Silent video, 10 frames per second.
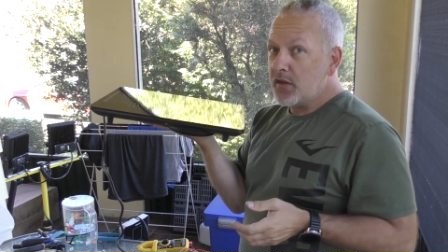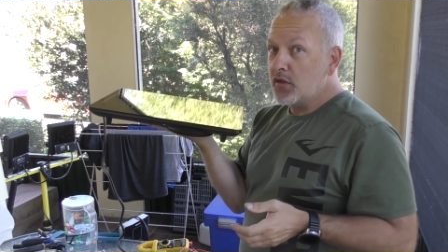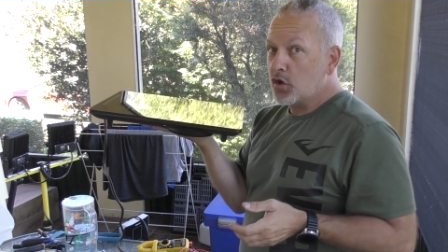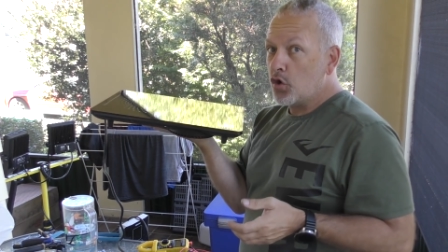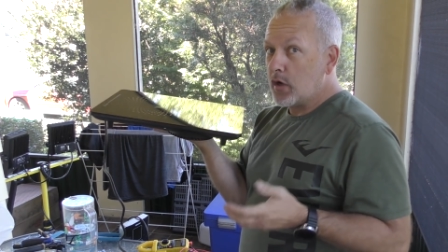
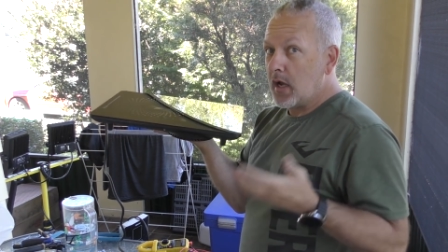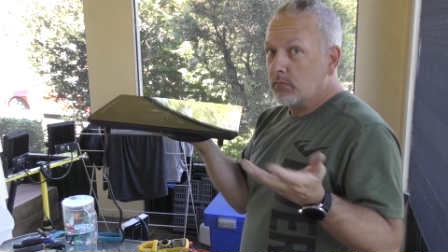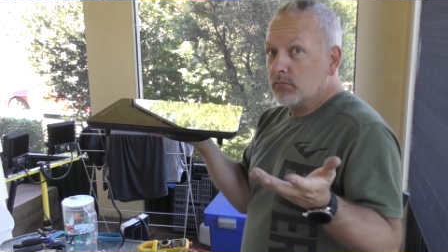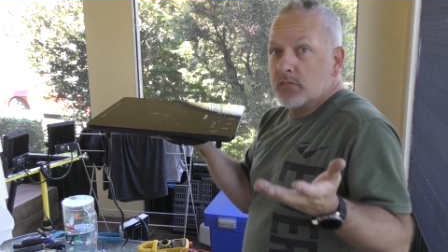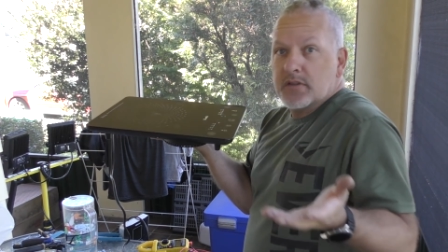than the cooker,
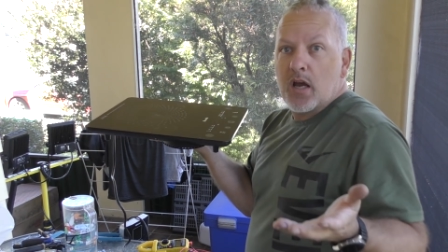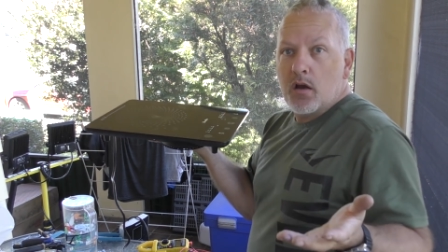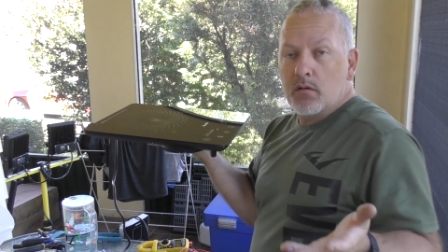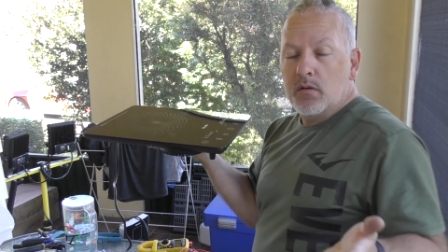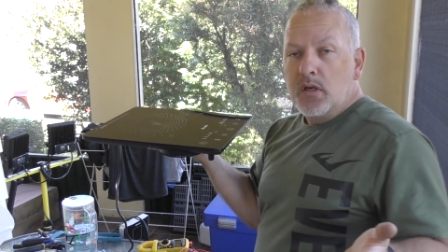
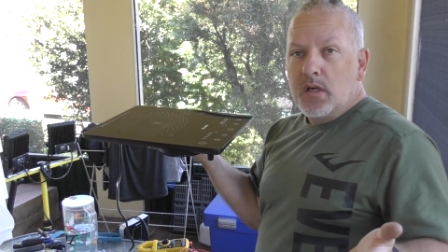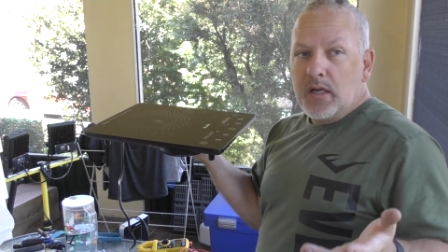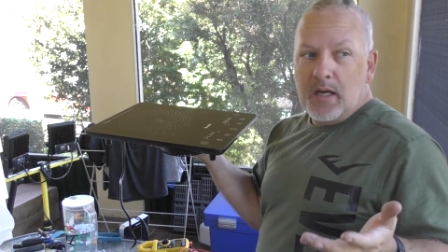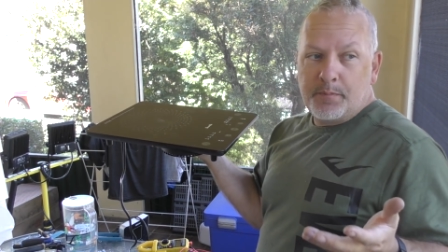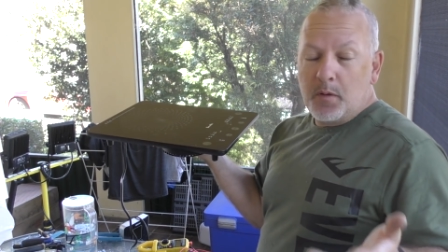so
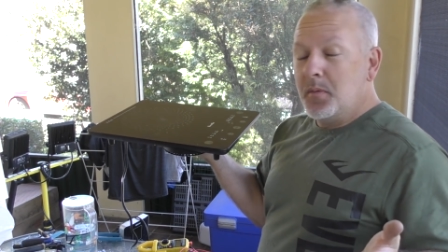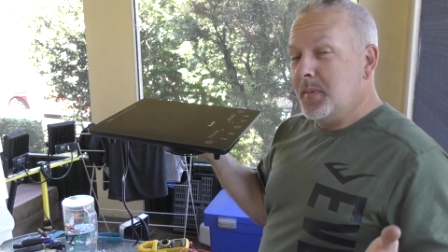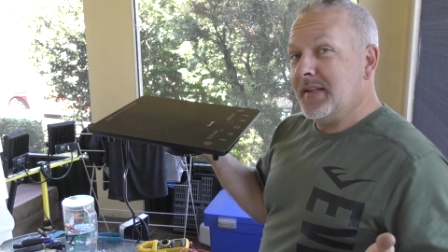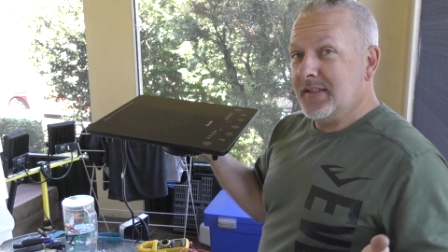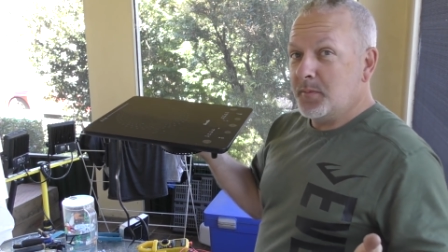
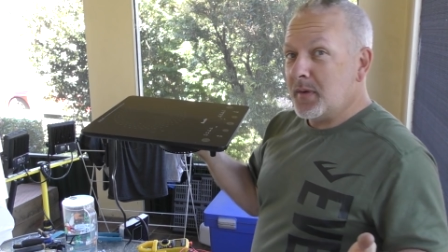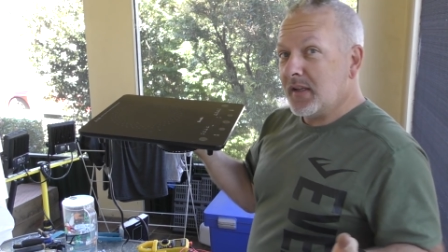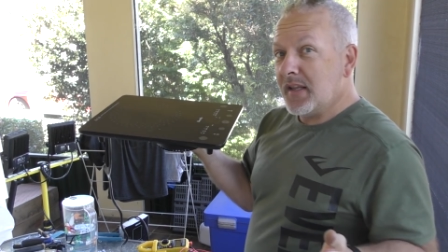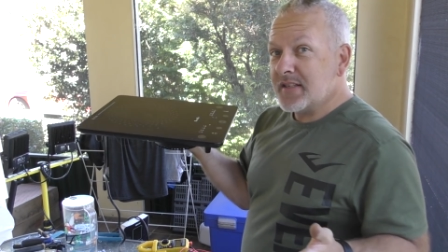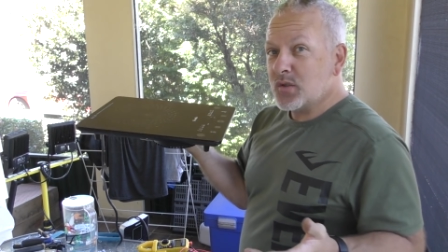probably a little
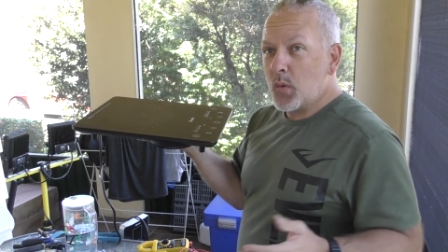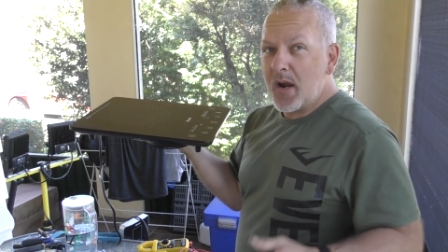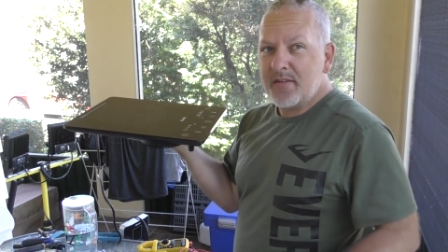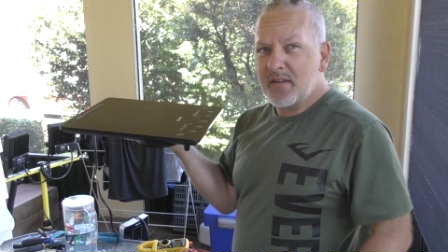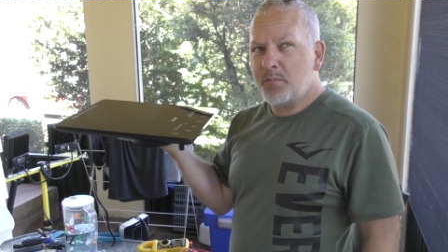bit less
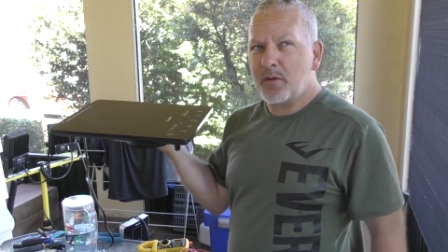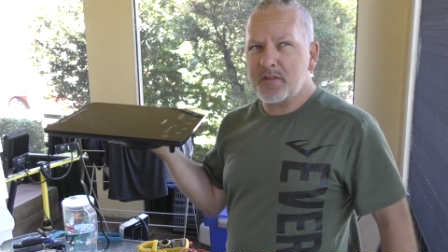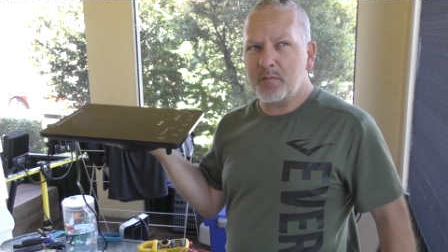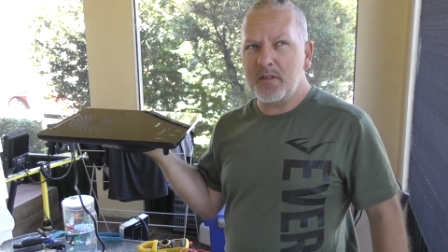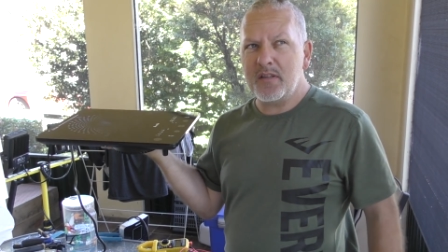weight than
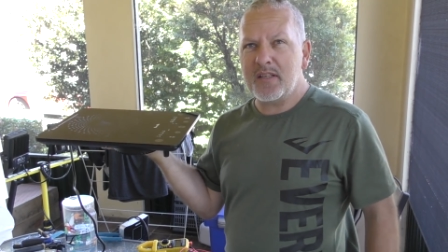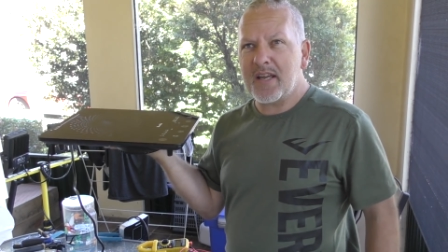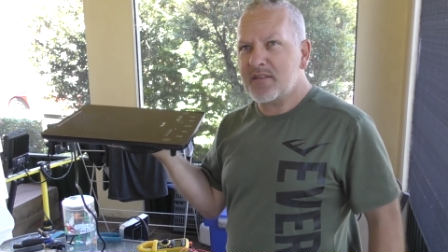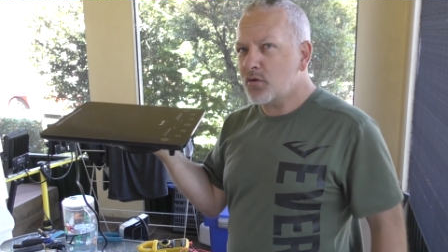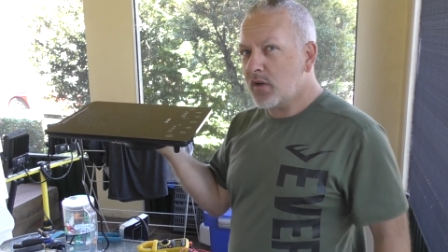possibly the
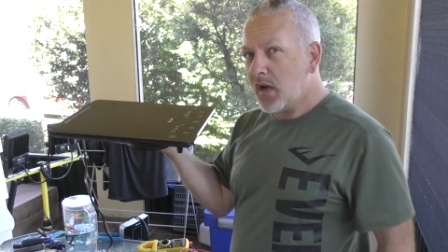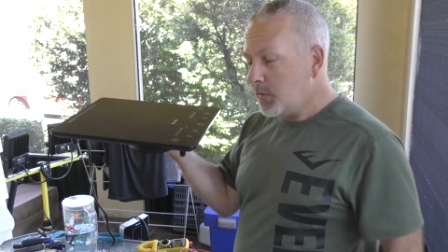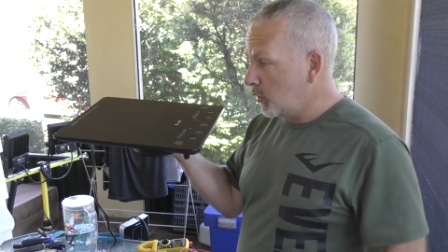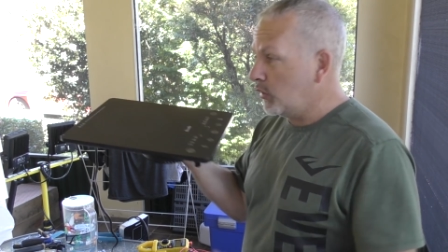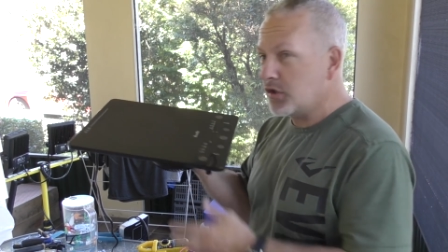gas cooker.
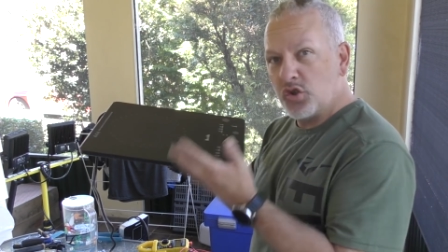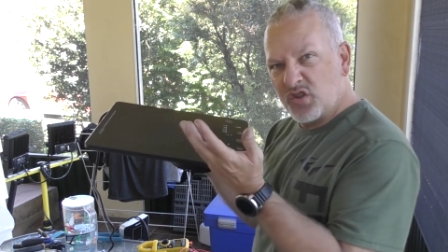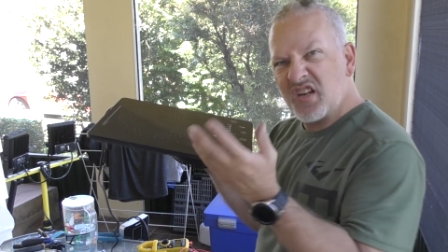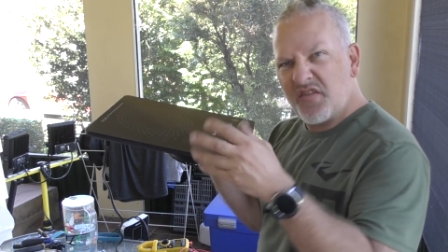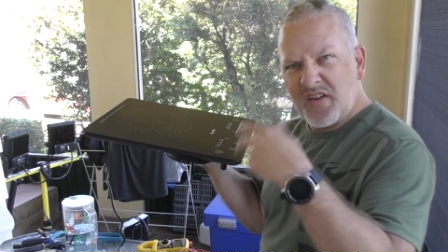I'm not really sure,
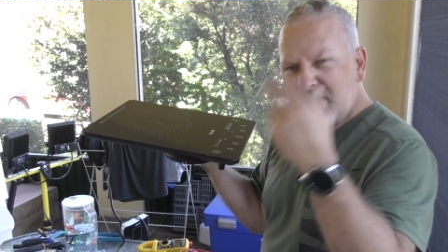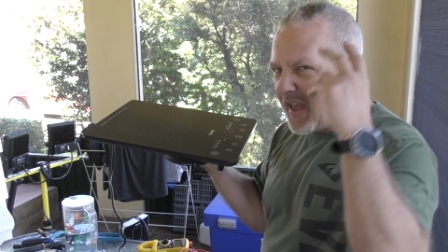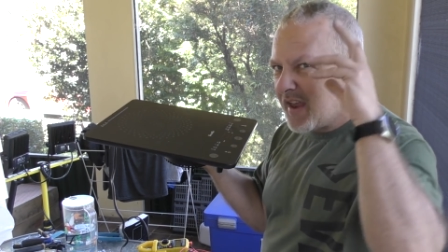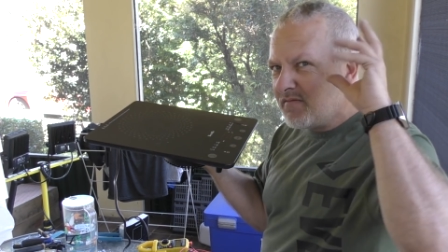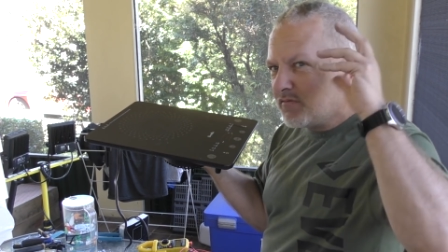so I think
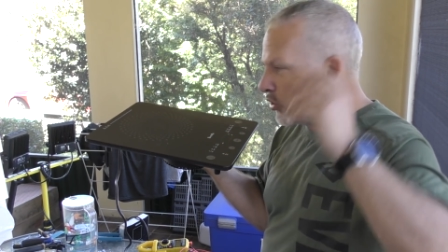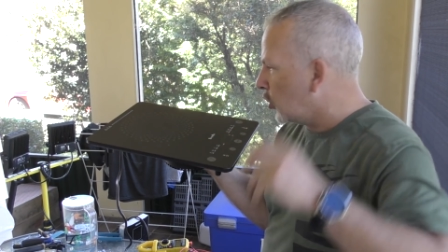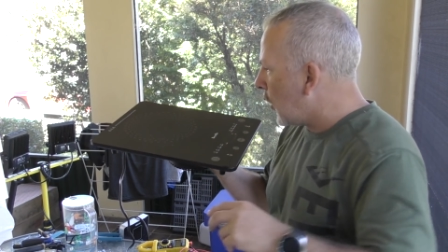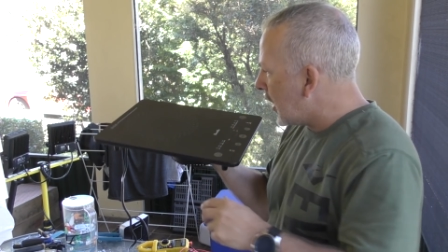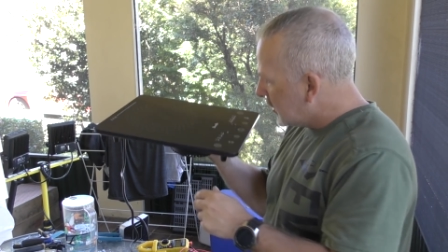that
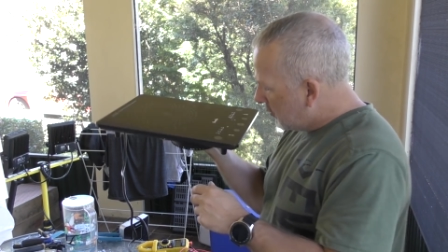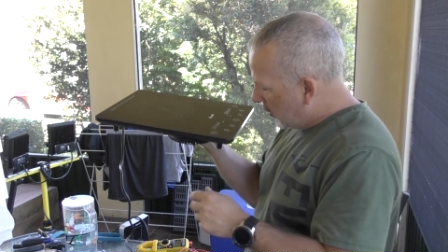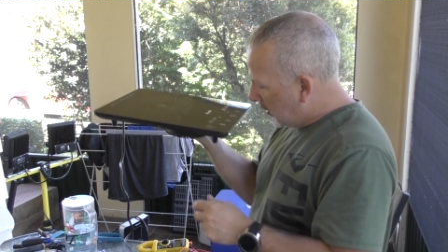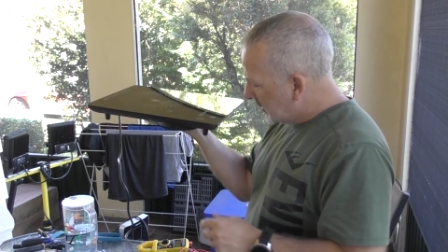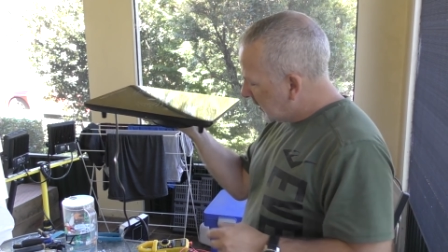sort of weight in your
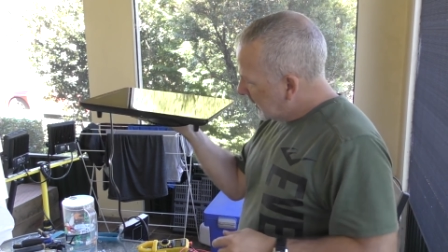mind.